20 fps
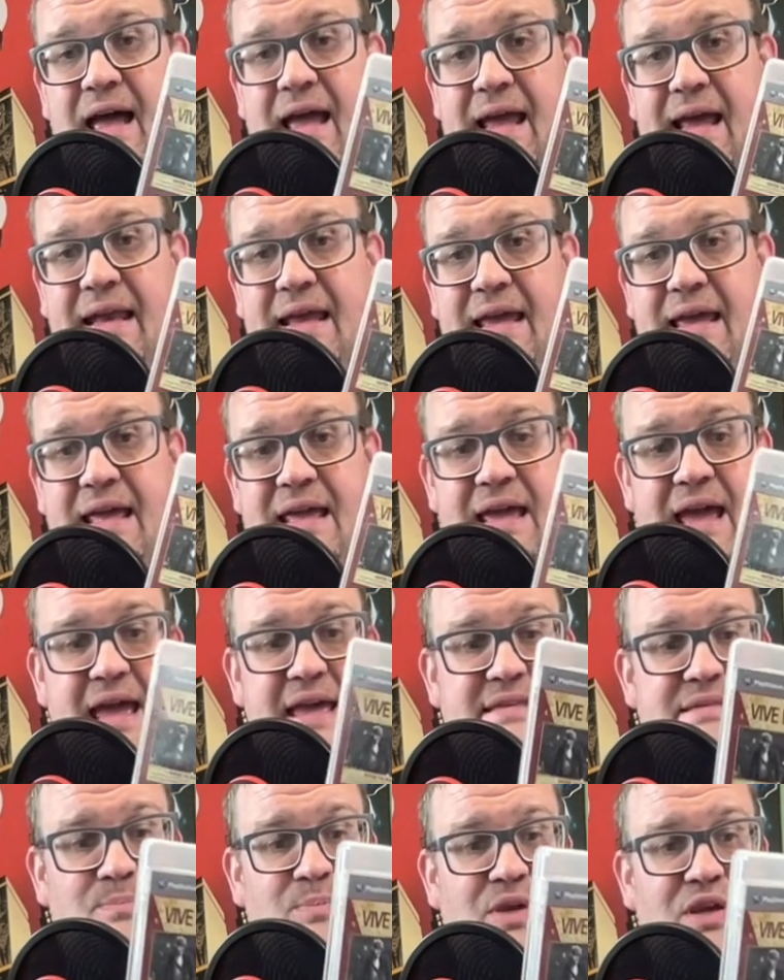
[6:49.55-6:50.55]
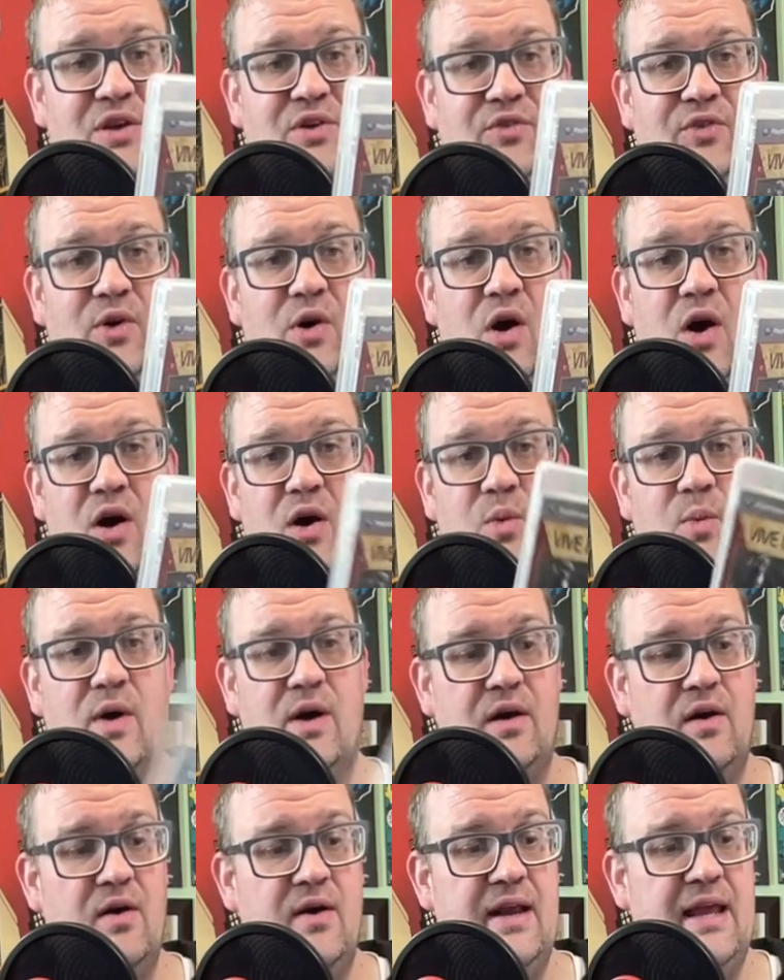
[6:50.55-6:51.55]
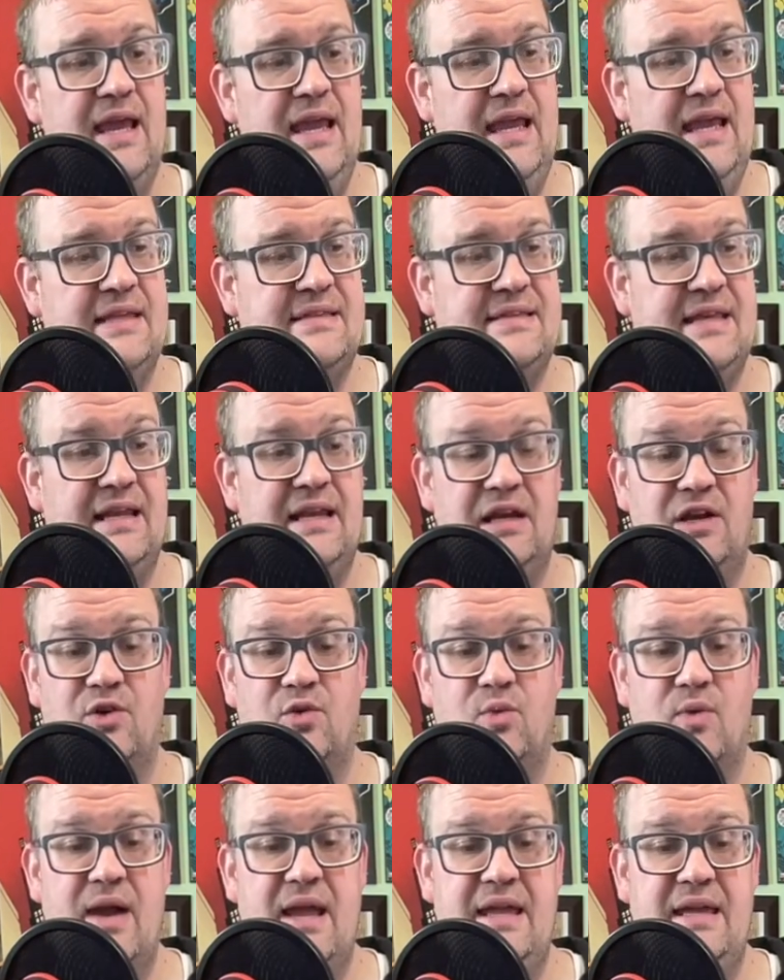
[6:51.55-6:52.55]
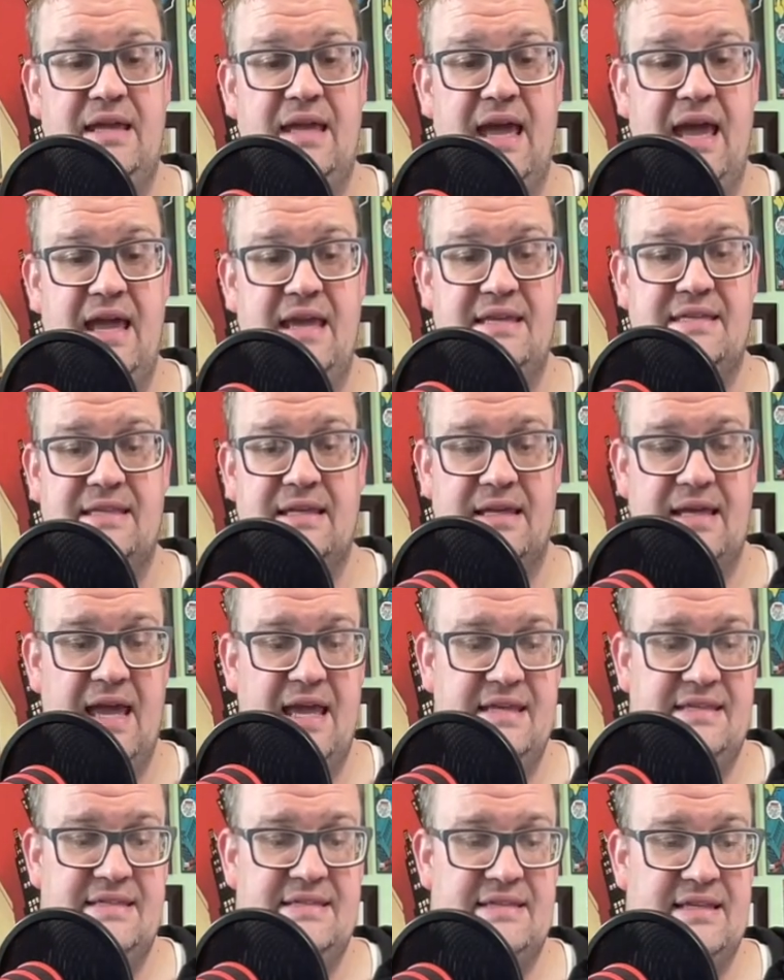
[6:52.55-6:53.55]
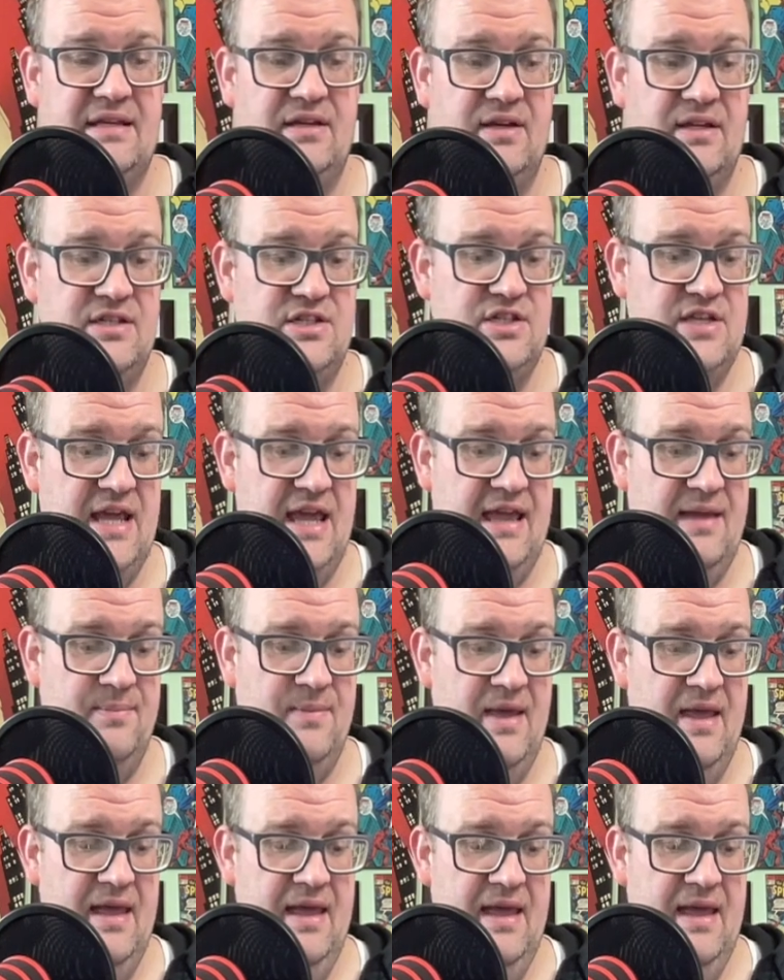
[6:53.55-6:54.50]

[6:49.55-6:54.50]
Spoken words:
and it has beautiful artwork on it. It's in a great case. The case is in good shape.